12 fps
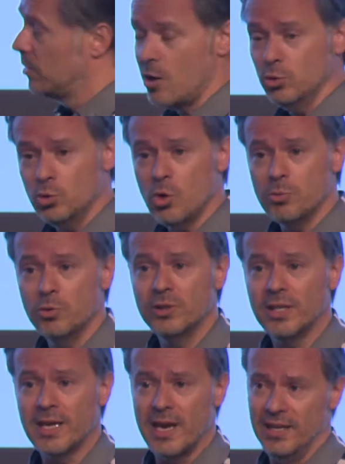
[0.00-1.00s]
how to
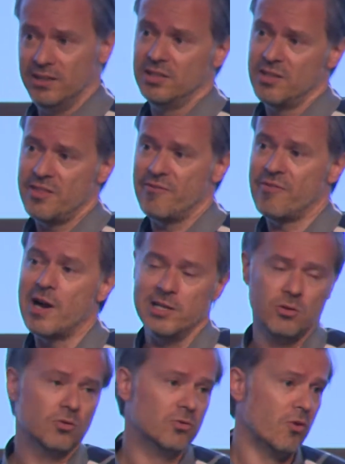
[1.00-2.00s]
communicate the
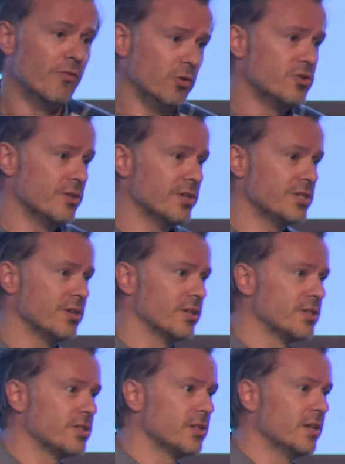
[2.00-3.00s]
value of user
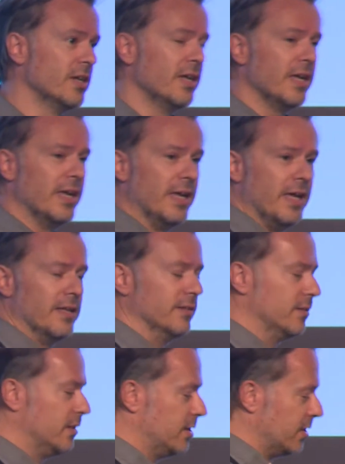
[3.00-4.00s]
research.
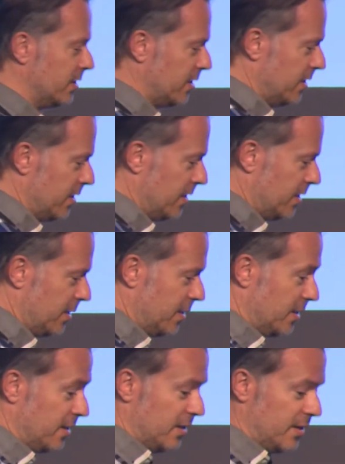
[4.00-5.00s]
And
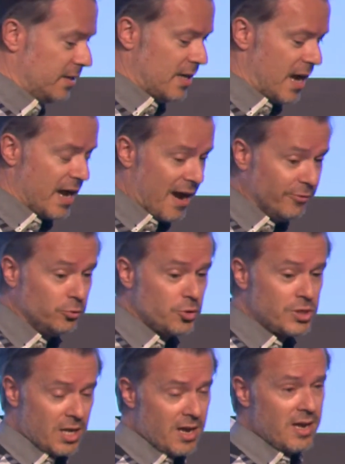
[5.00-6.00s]
I have to
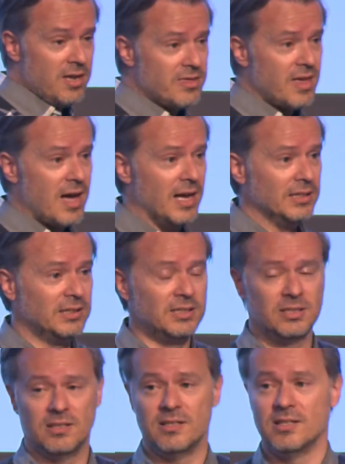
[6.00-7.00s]
say that
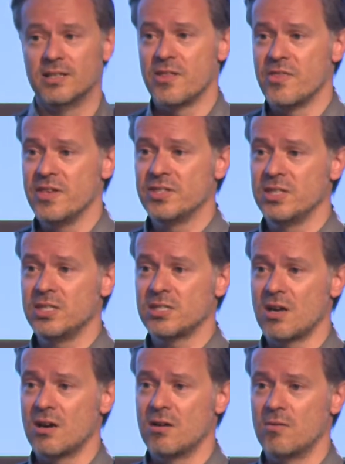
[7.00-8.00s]
this
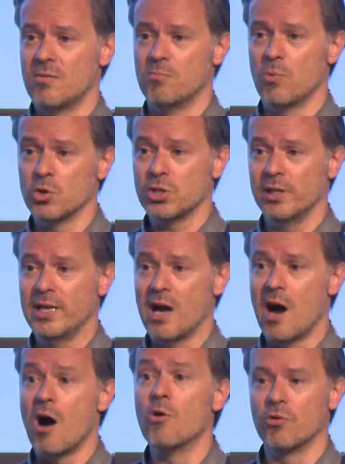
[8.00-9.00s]
is mostly
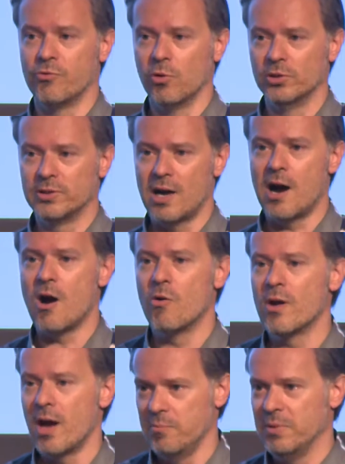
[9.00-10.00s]
our fault.
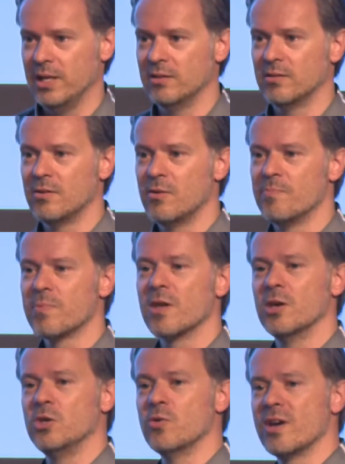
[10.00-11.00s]
I mean
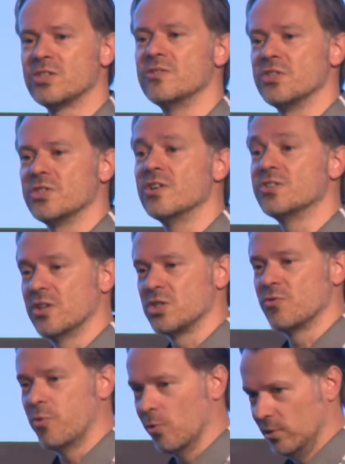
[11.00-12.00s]
UX researchers'
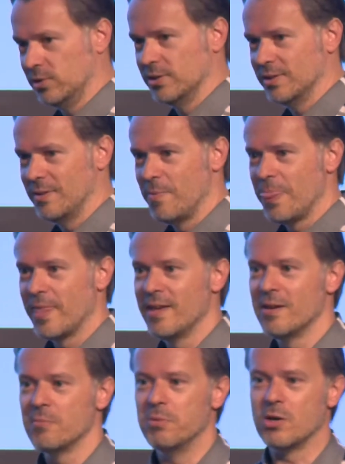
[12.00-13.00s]
fault,
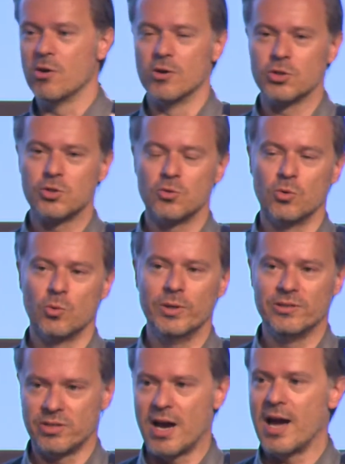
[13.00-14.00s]
because we
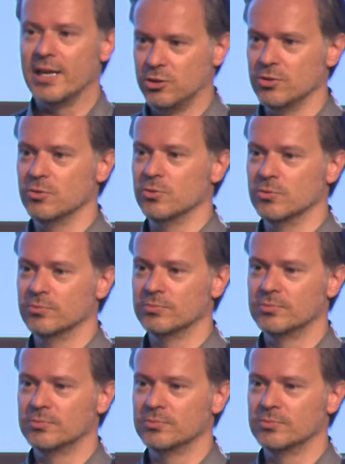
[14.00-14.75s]
try to